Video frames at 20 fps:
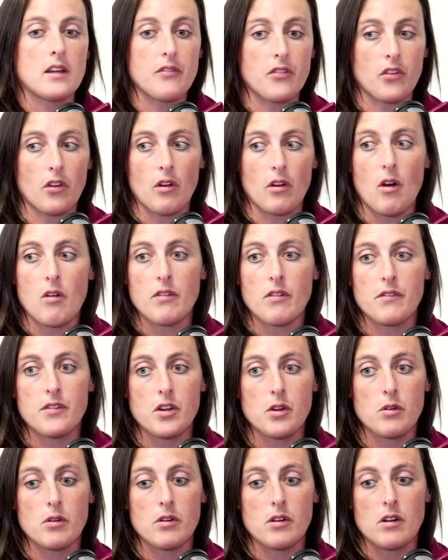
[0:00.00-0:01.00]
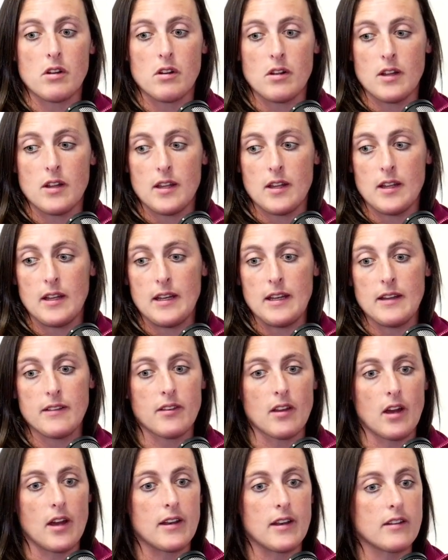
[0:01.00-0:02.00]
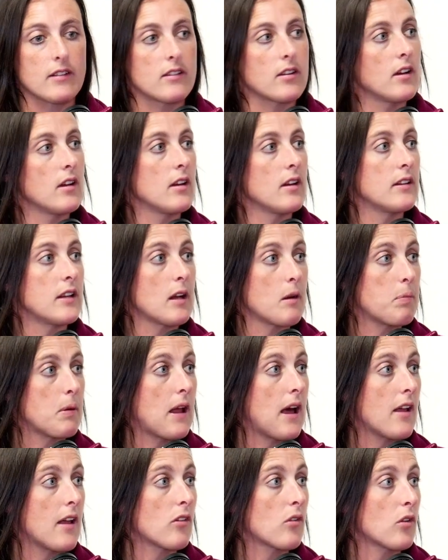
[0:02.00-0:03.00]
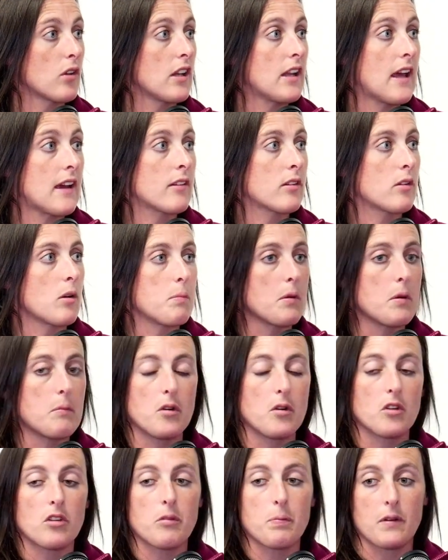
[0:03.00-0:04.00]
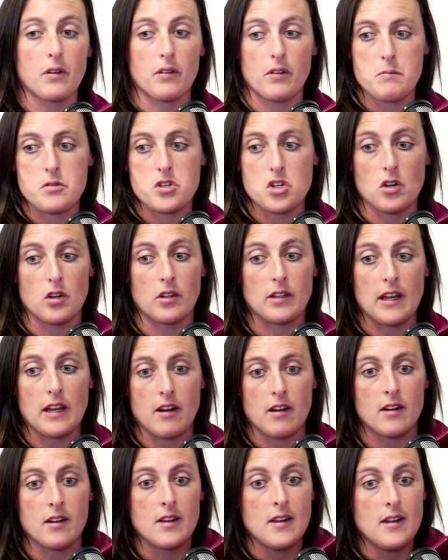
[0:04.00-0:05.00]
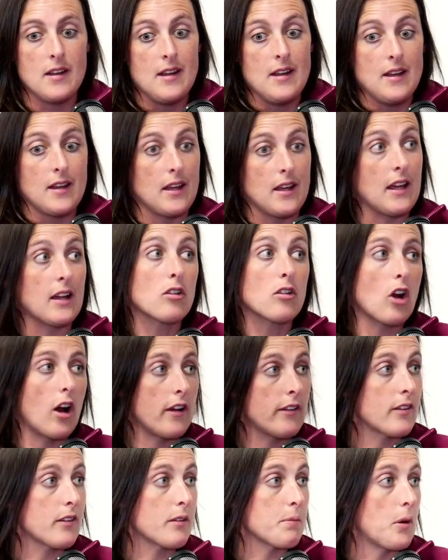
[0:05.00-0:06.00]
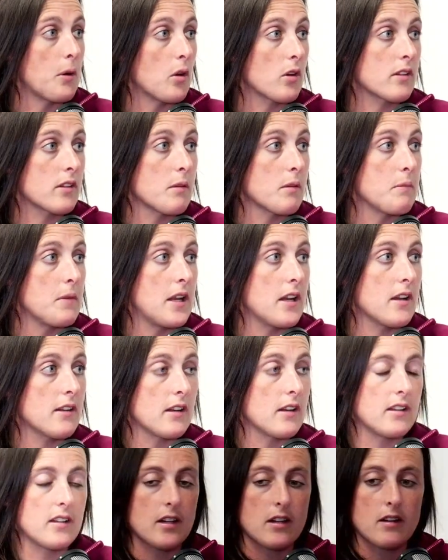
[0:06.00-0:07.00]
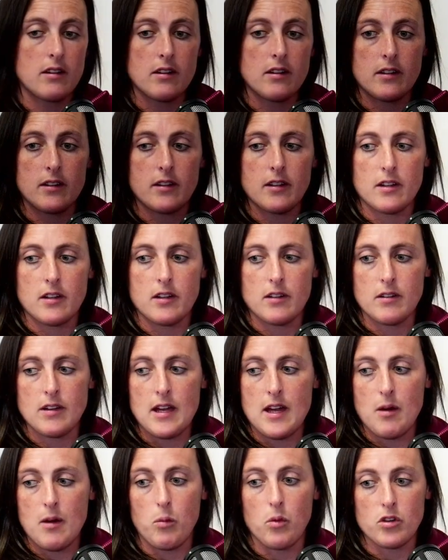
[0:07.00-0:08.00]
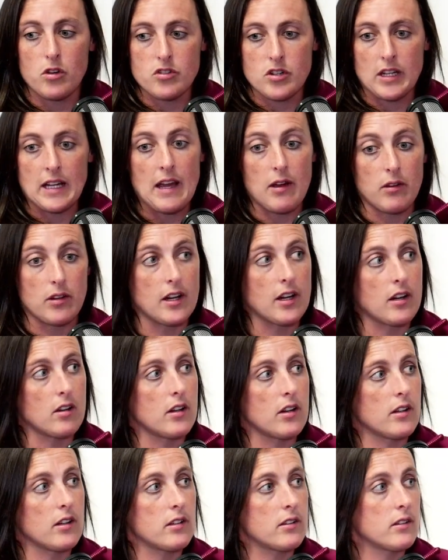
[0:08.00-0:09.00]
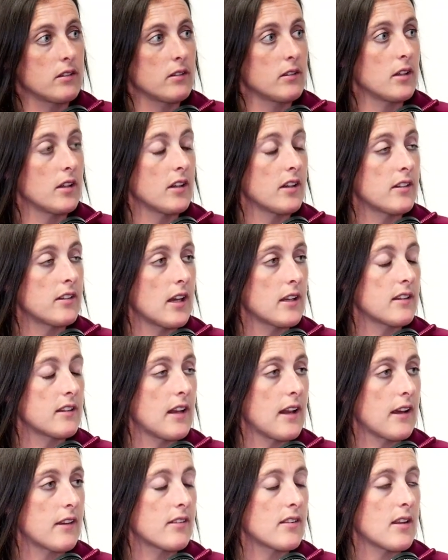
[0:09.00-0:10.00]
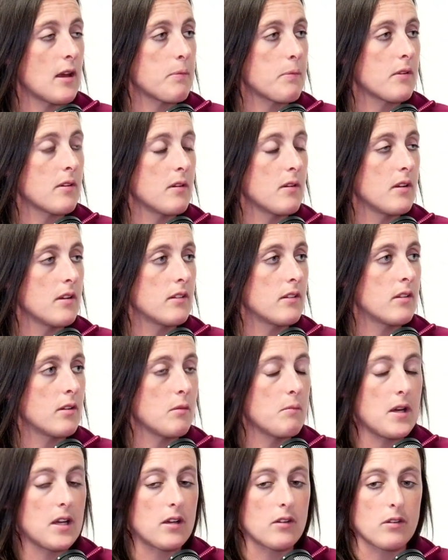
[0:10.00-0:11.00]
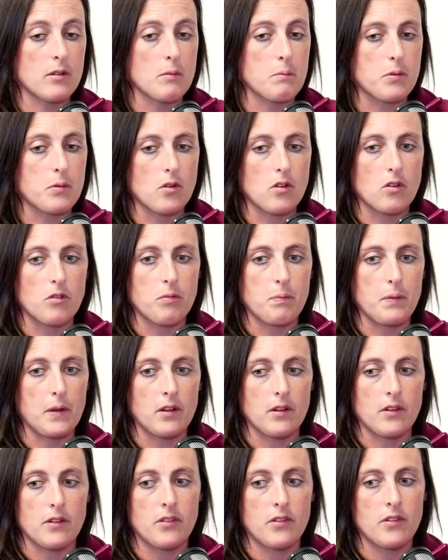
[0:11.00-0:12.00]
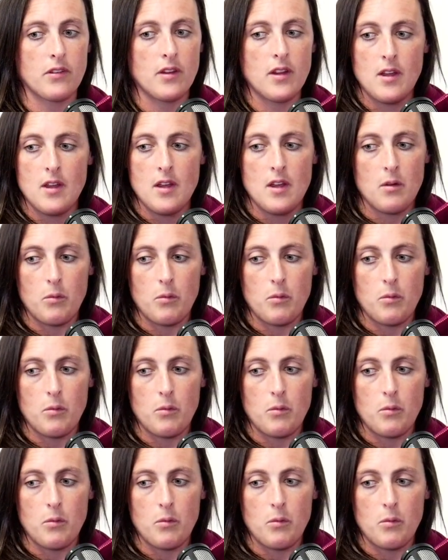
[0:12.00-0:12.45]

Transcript: give us an overview or an, uh, an insight into their plans for the next couple of months, because I'm sure they're in crisis mode at the minute, and they're they're uh, wondering how they're going to kind of take the next steps to, to make us improve, because